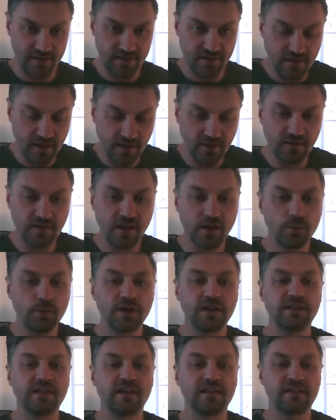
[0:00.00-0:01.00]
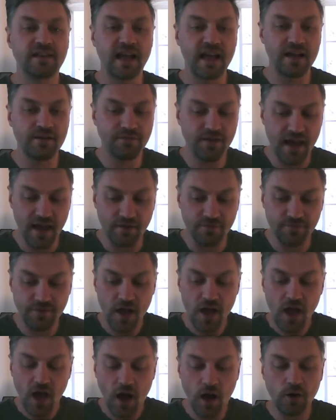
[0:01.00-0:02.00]
It doesn't tell you what it does in AFF,
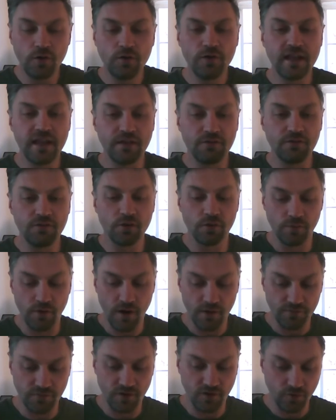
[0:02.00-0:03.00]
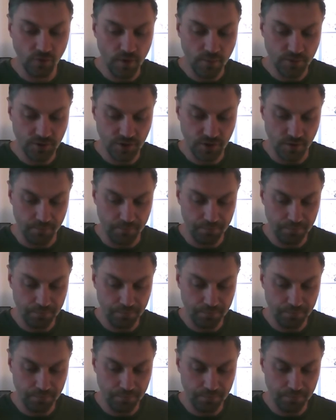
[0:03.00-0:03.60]
only gives you a rough description.